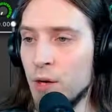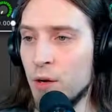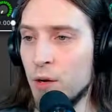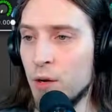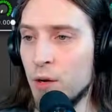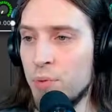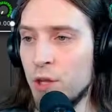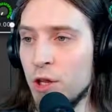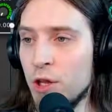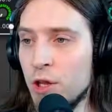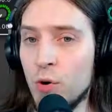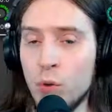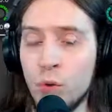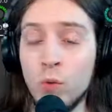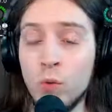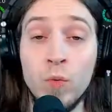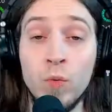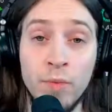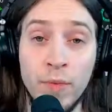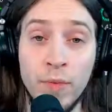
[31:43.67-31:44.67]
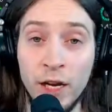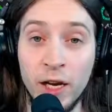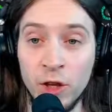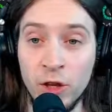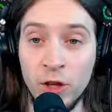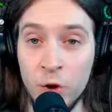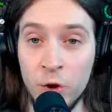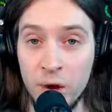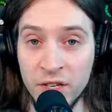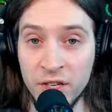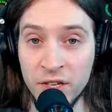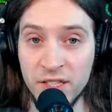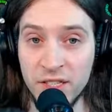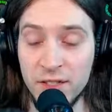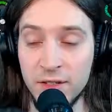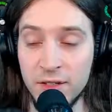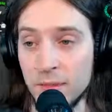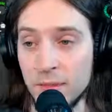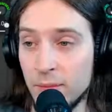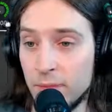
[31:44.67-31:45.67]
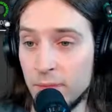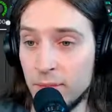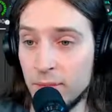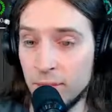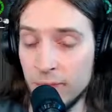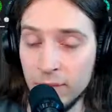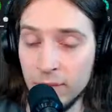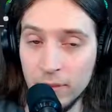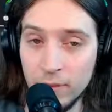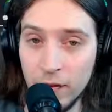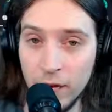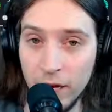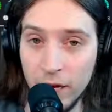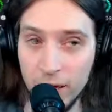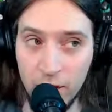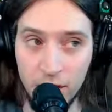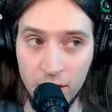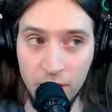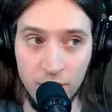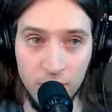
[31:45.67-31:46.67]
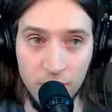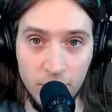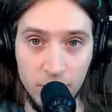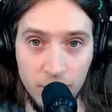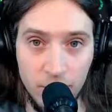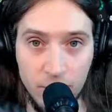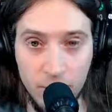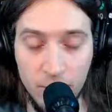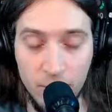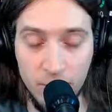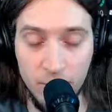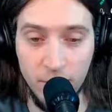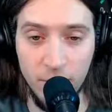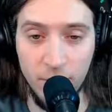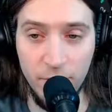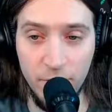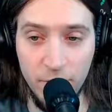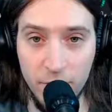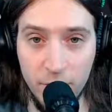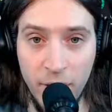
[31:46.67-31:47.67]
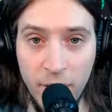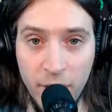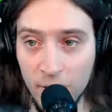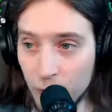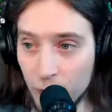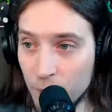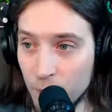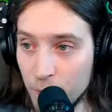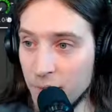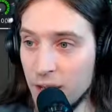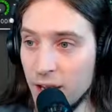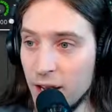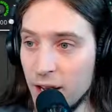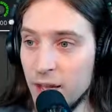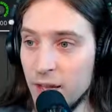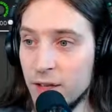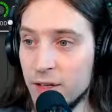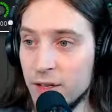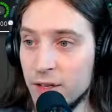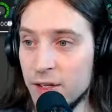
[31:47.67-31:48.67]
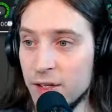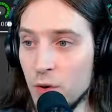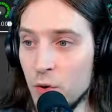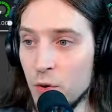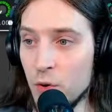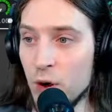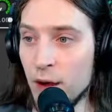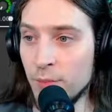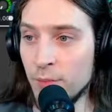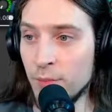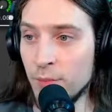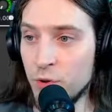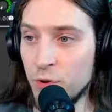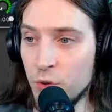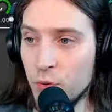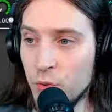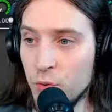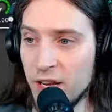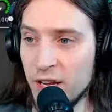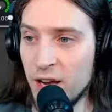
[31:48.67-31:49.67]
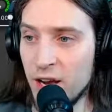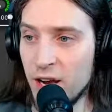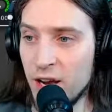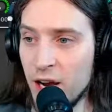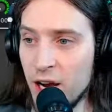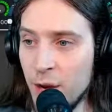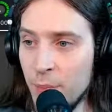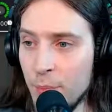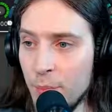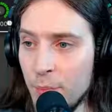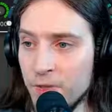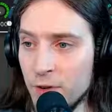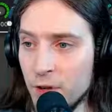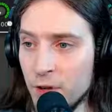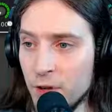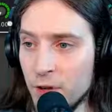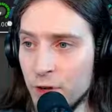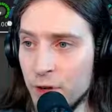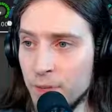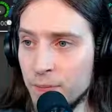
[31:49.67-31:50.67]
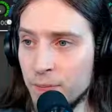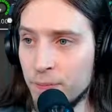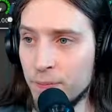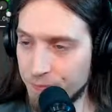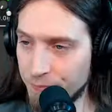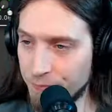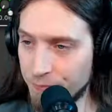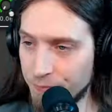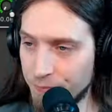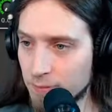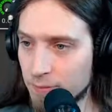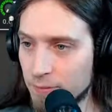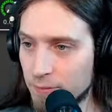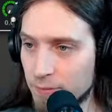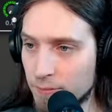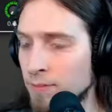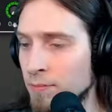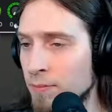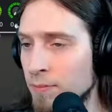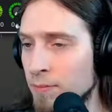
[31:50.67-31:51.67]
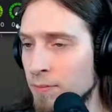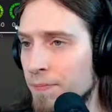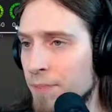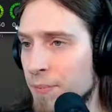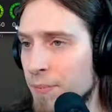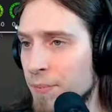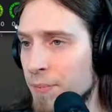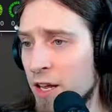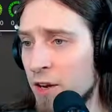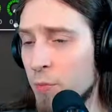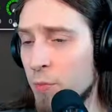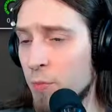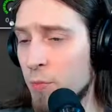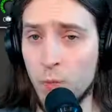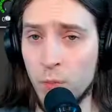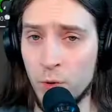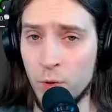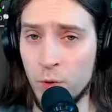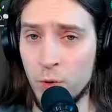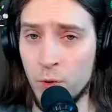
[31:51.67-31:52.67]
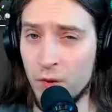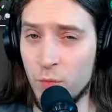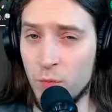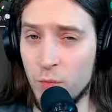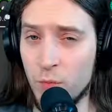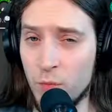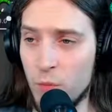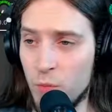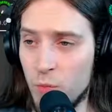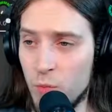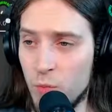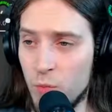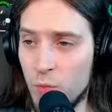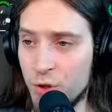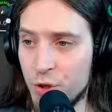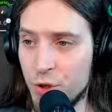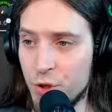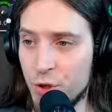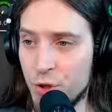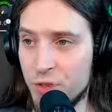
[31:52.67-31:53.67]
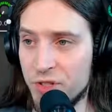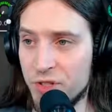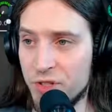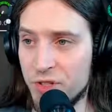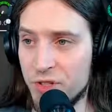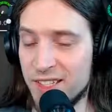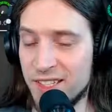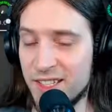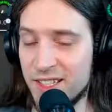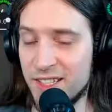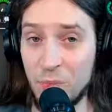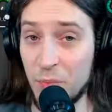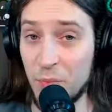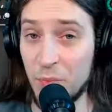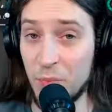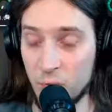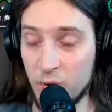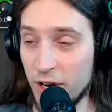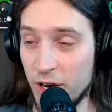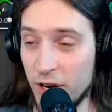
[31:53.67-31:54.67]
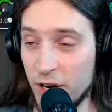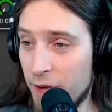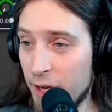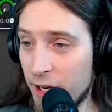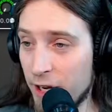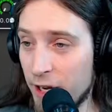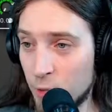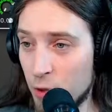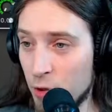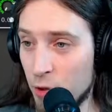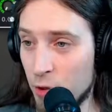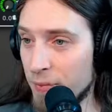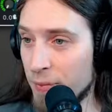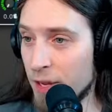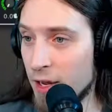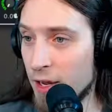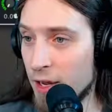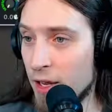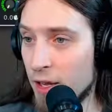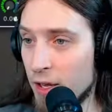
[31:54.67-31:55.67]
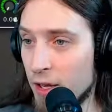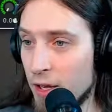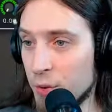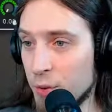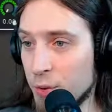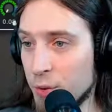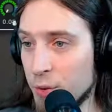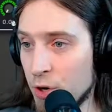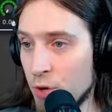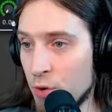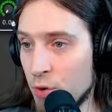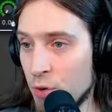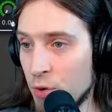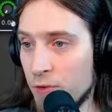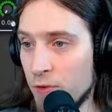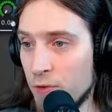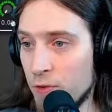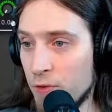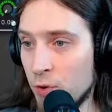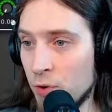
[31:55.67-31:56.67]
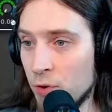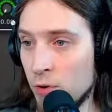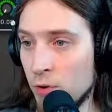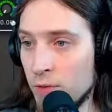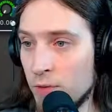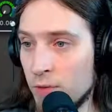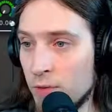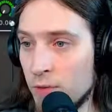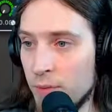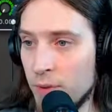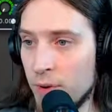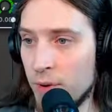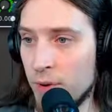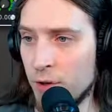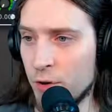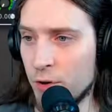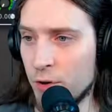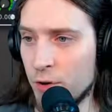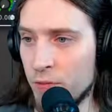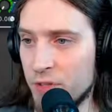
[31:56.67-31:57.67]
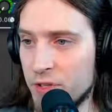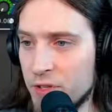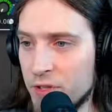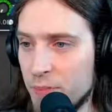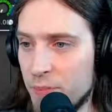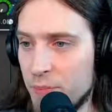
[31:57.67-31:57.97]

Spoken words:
below my lowest, like, fundamental. So I'm going to use a high-pass filter, and we're going to want to use the steepest one available. So let's go for, I don't know if it's